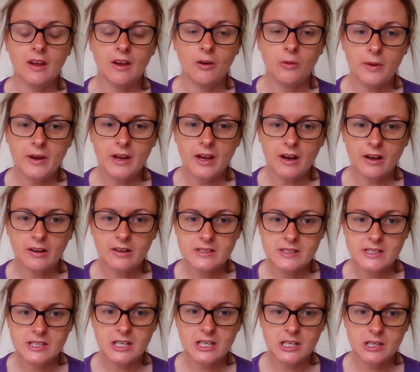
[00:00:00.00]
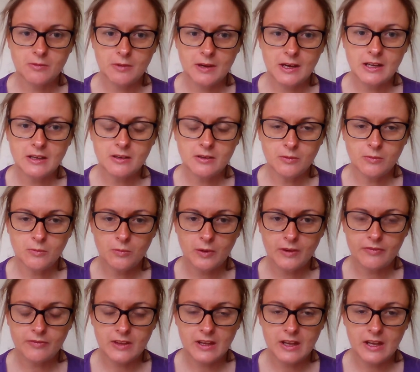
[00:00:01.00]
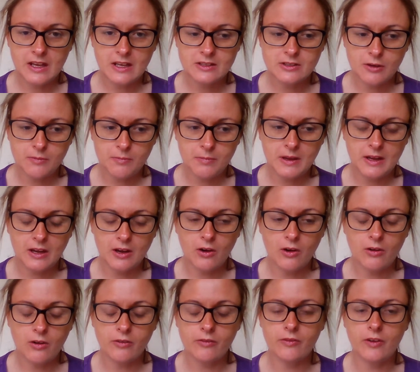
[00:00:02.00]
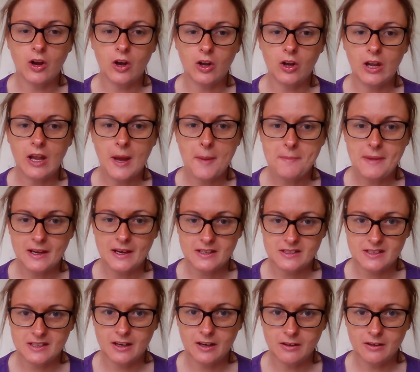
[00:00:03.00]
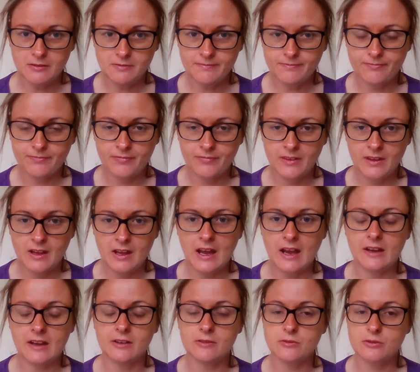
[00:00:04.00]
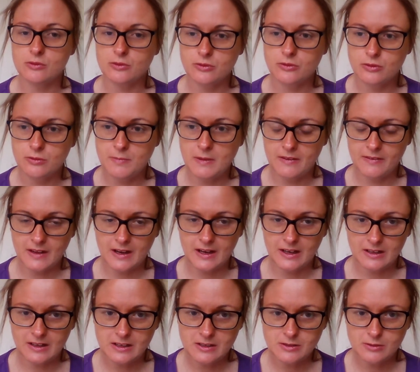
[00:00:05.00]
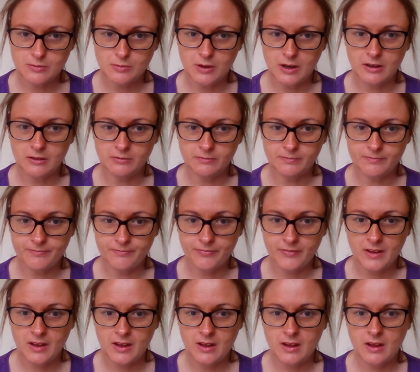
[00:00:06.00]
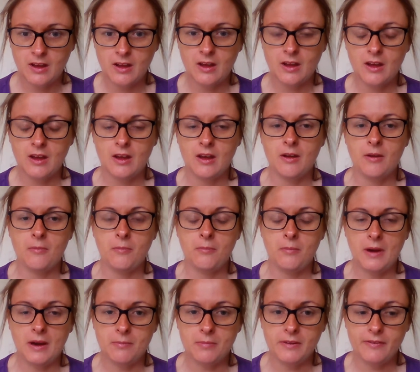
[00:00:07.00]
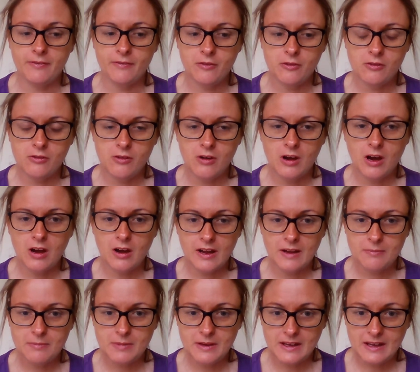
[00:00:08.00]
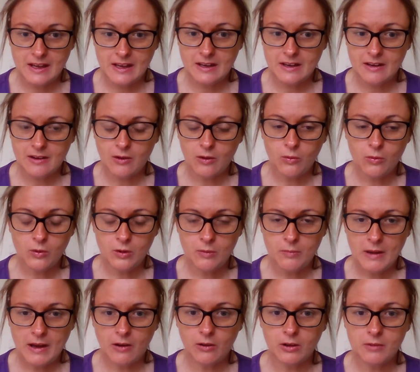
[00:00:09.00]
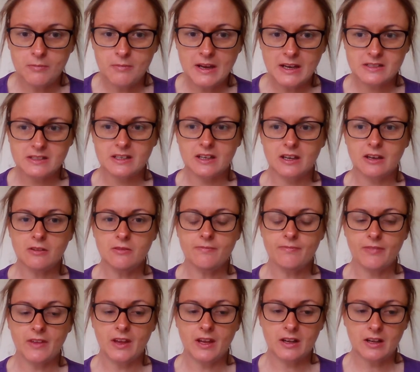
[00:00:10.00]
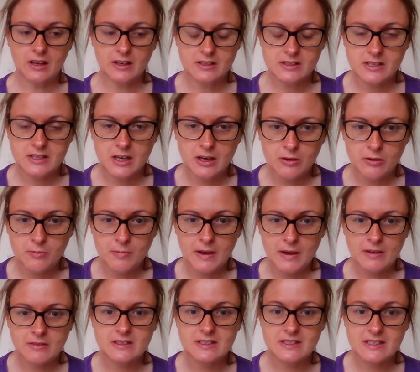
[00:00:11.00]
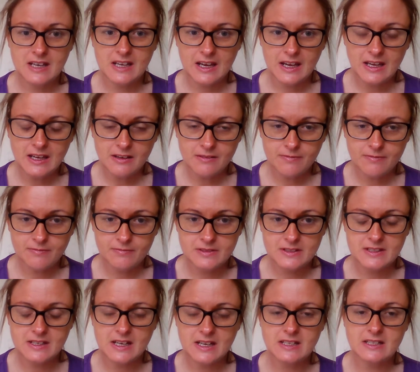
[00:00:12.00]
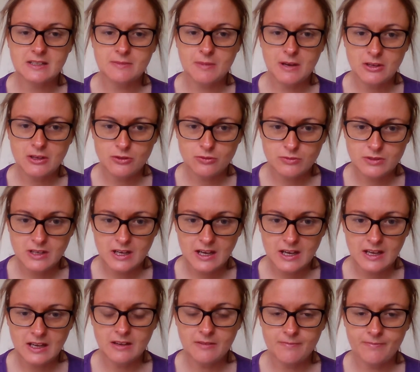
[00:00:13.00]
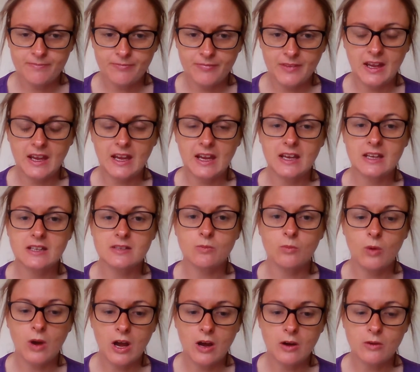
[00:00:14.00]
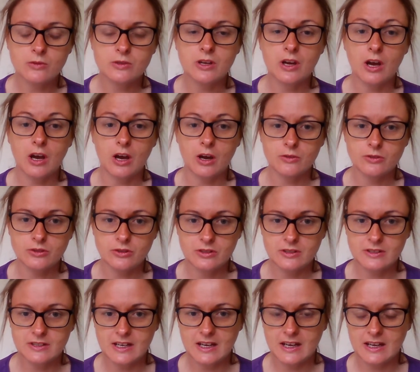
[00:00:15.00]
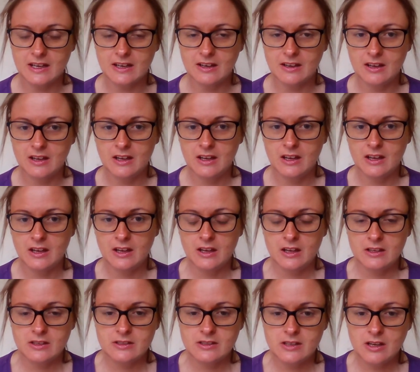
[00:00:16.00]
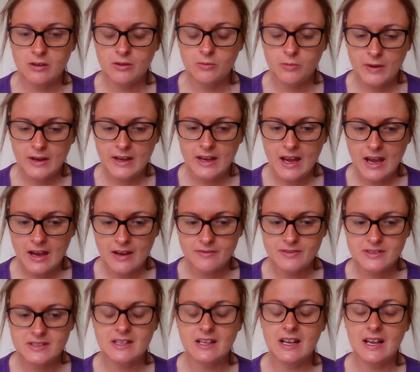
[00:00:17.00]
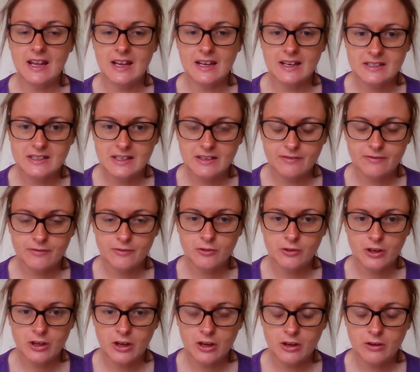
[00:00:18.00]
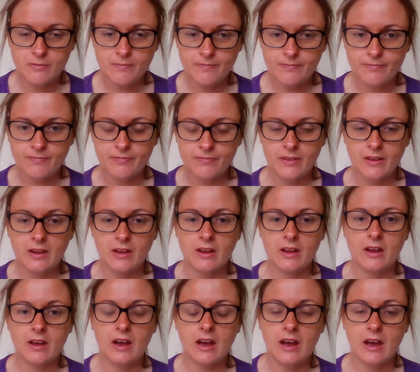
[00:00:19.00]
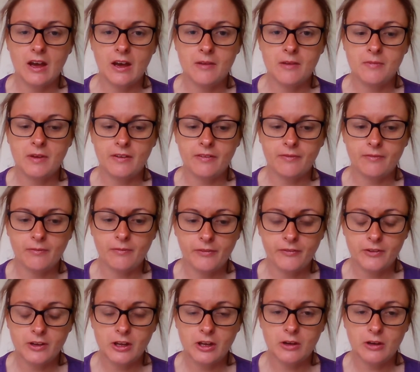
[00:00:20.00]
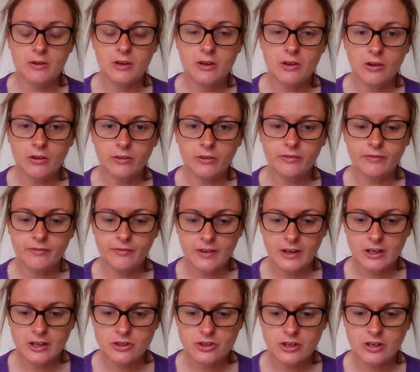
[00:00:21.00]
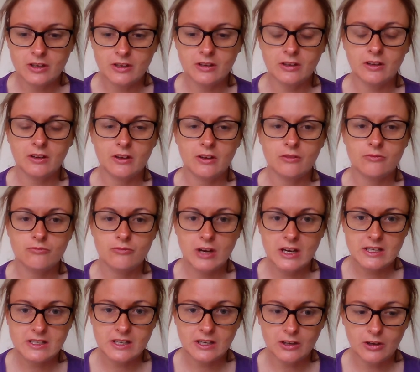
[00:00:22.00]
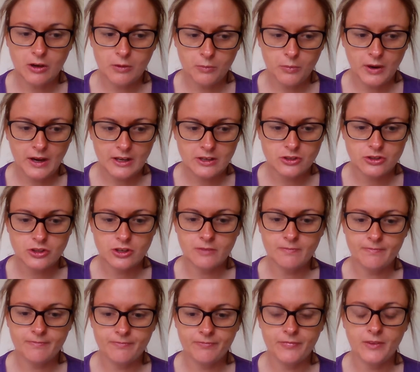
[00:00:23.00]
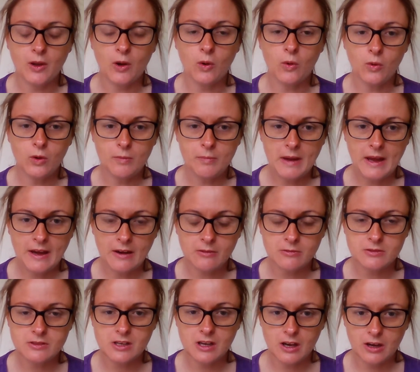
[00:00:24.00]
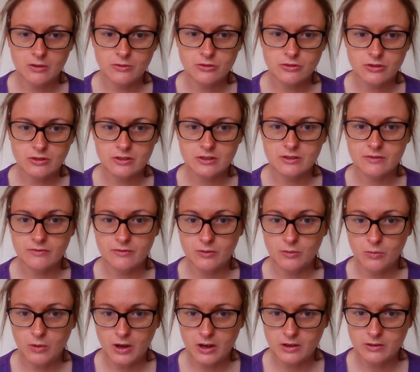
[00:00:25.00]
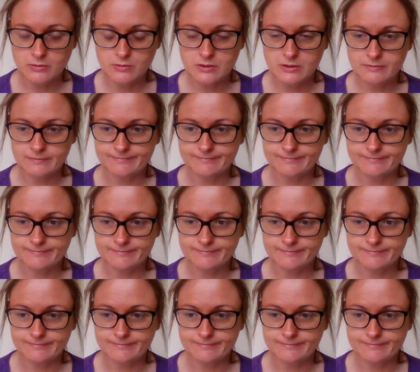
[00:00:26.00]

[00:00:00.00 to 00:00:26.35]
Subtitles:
We are continuing with the topic of Hola Mexico, and I'll talk to you about that in a little while. But before I begin all about Hola Mexico, I'd like to tell you about today. Today's a special day. It is World Ocean Day. So we have selected for you a non-fiction reading comprehension all about oceans of the world.